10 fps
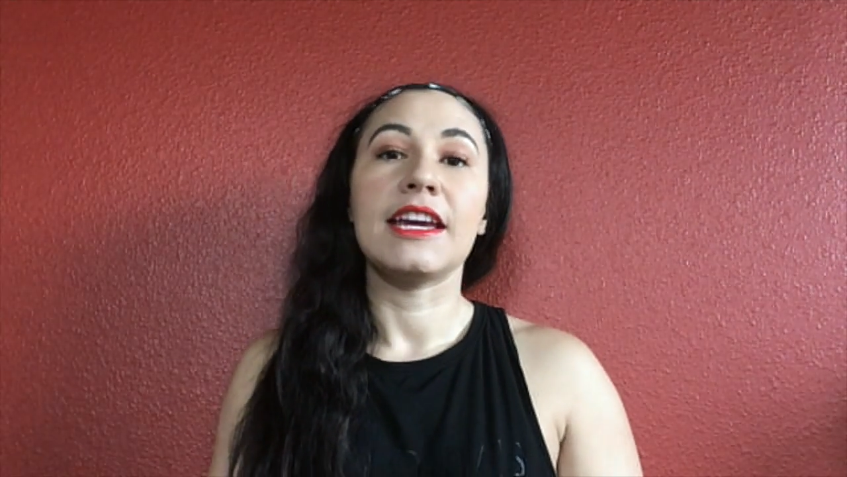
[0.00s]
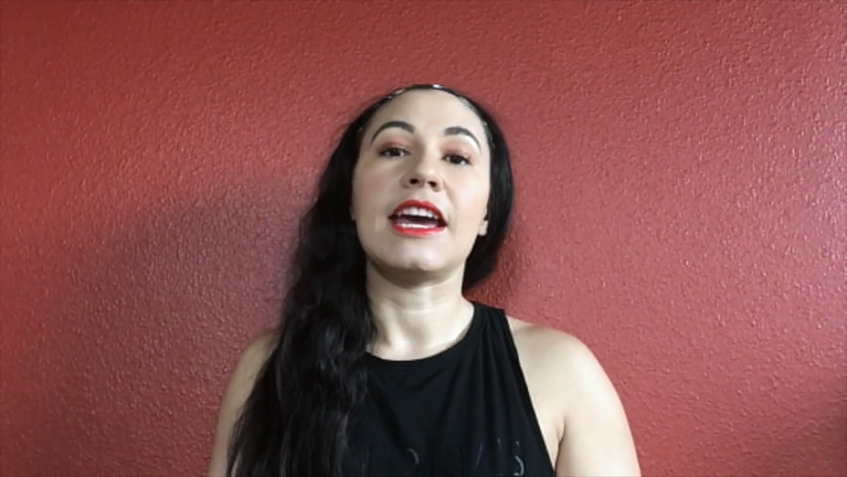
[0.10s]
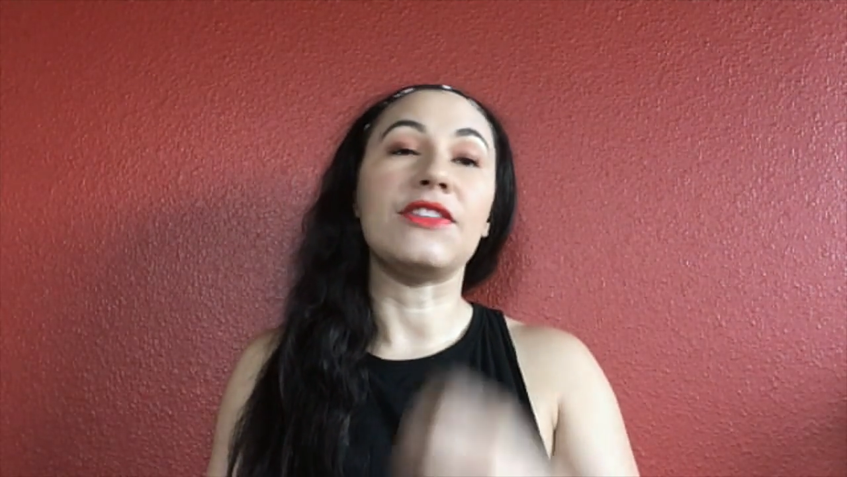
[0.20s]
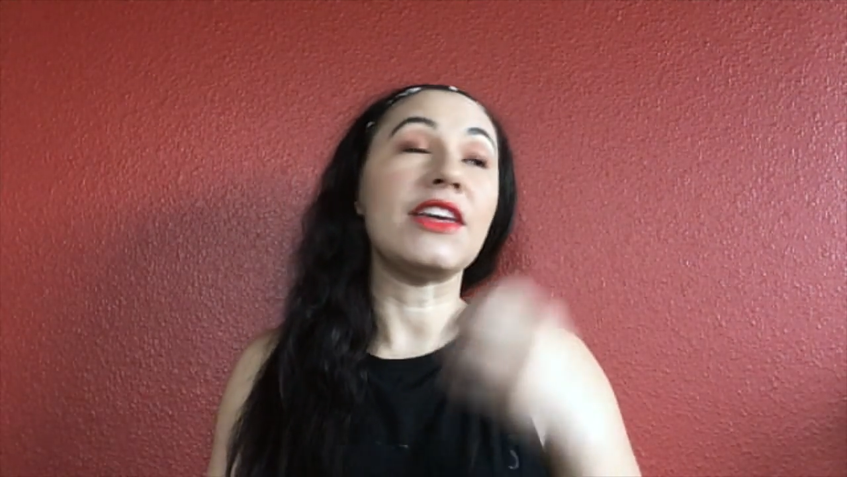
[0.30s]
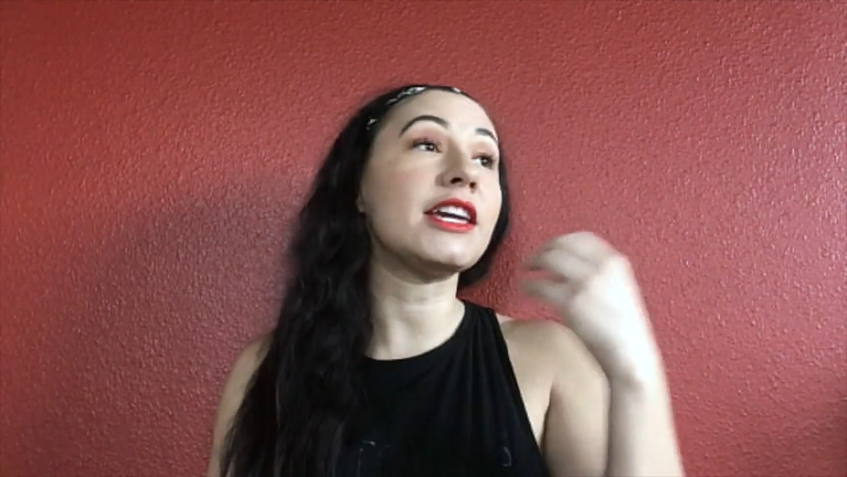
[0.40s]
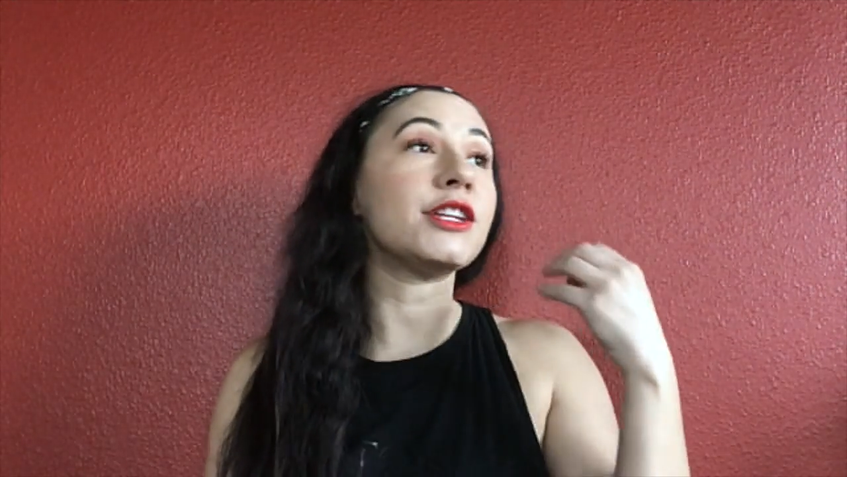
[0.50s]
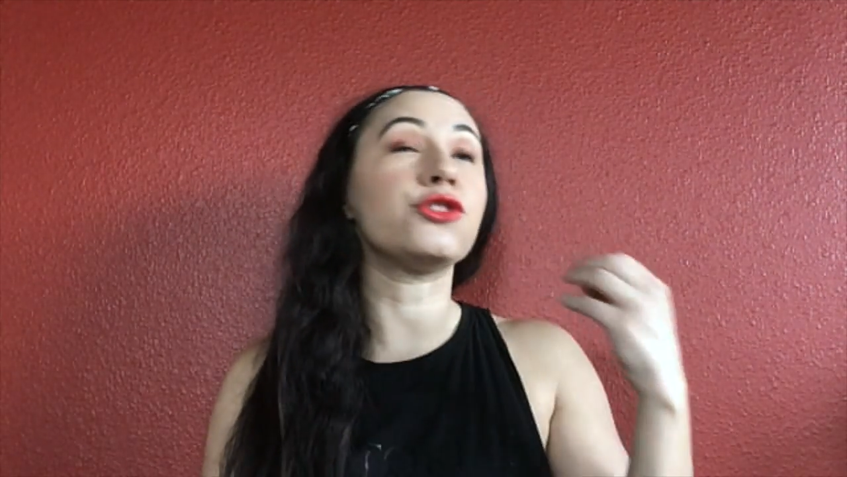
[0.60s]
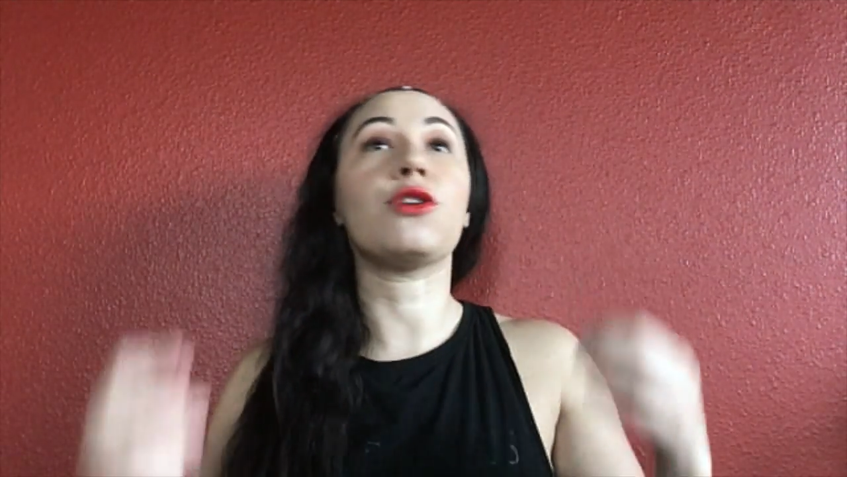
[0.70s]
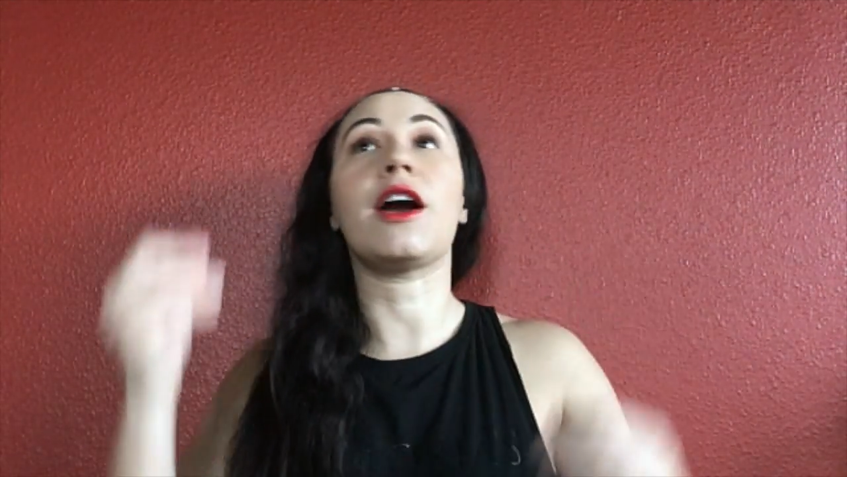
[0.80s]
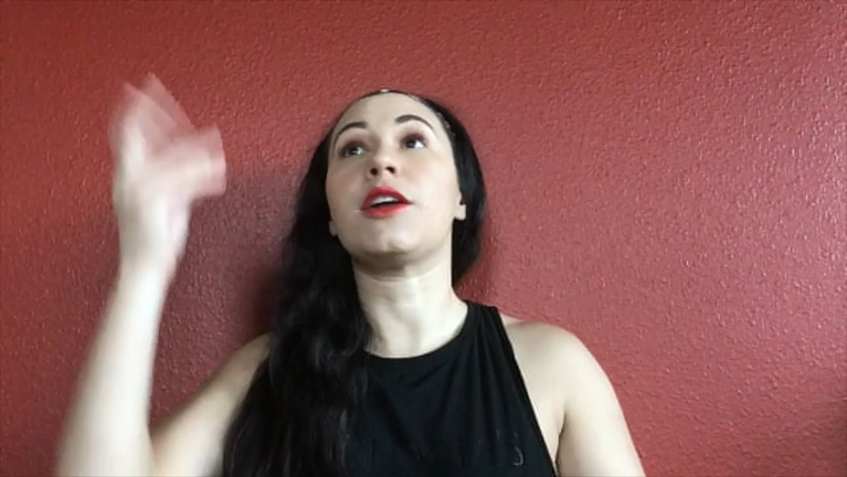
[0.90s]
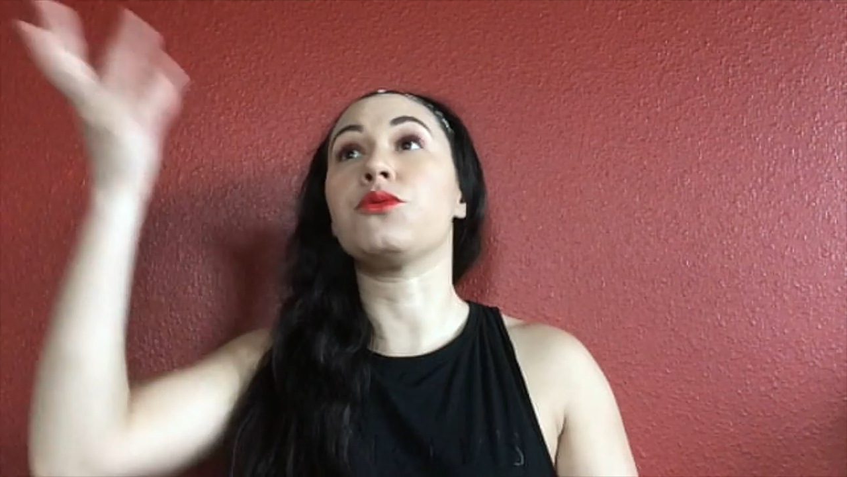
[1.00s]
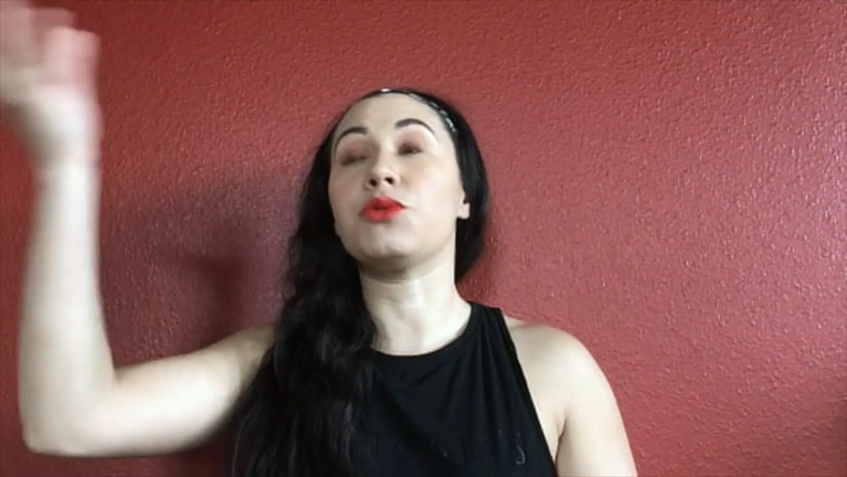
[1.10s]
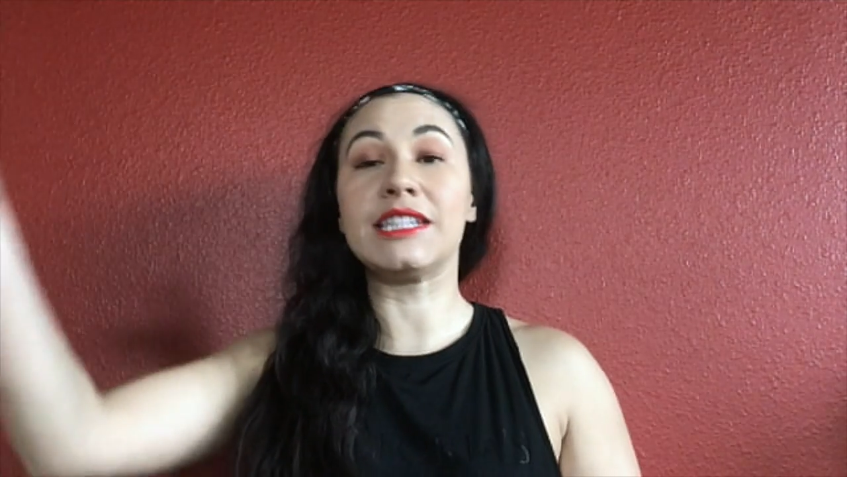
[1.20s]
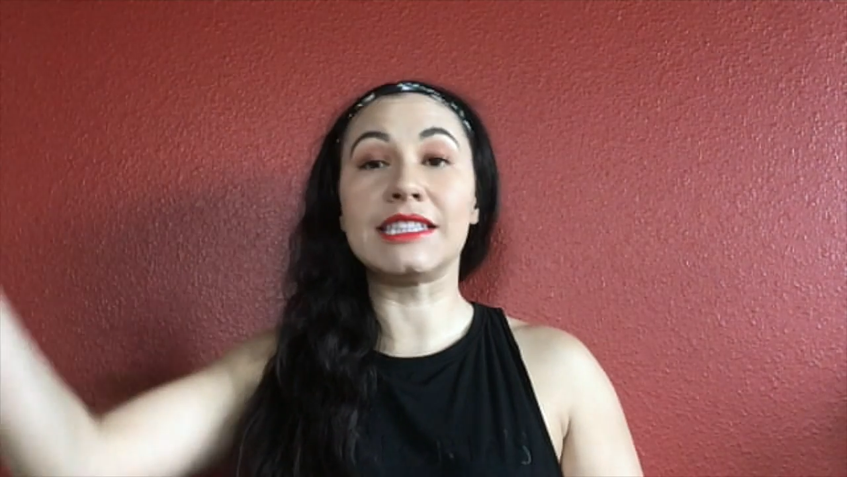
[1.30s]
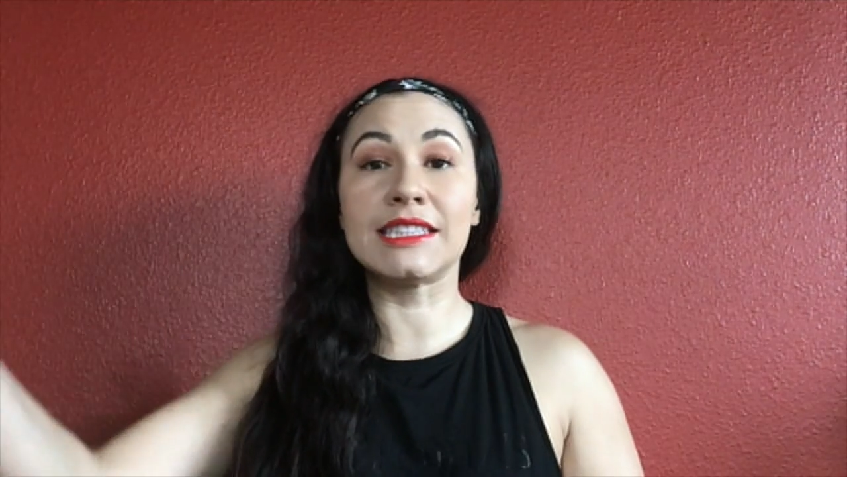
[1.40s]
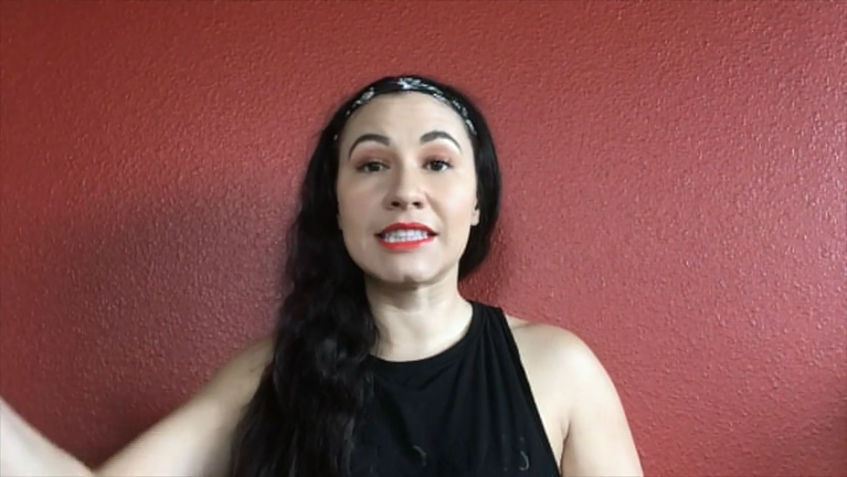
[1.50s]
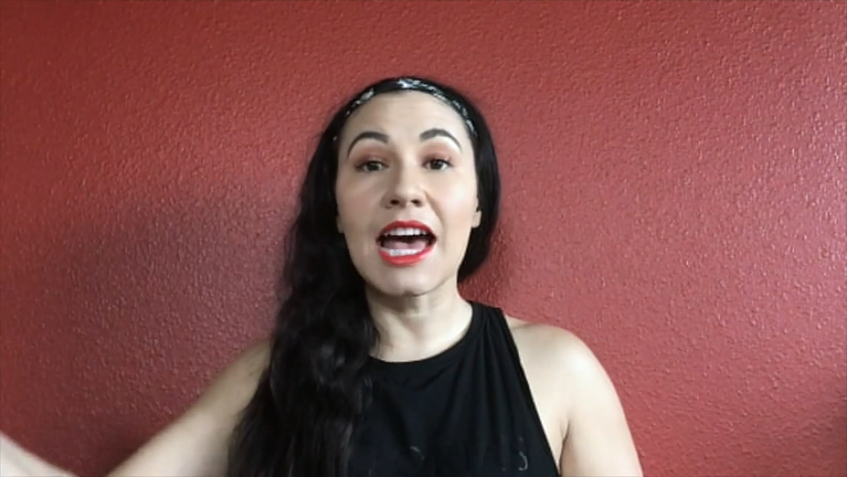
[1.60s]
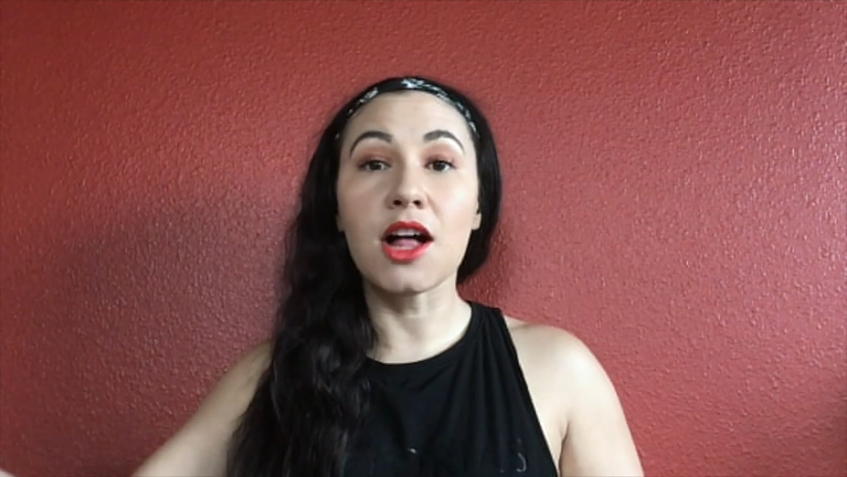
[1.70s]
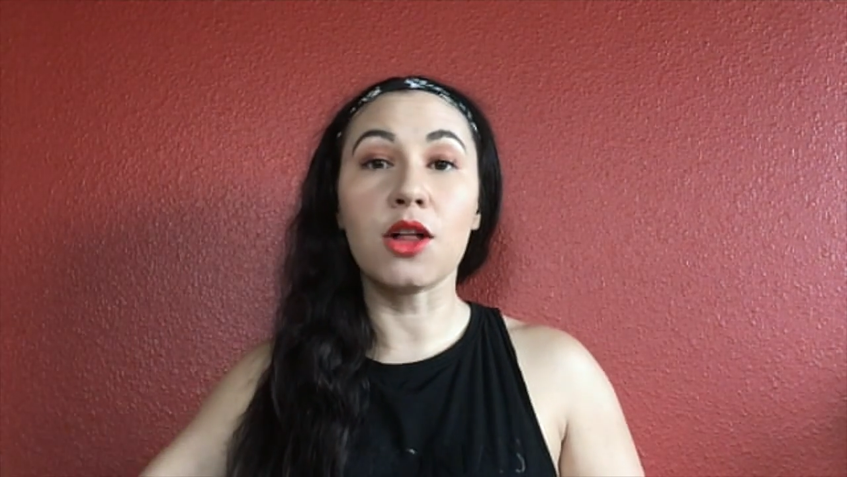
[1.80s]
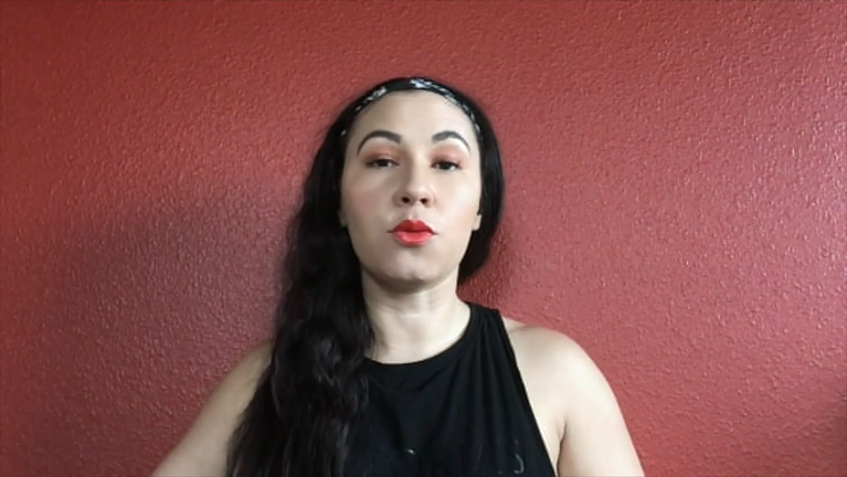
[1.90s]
and they can try and resell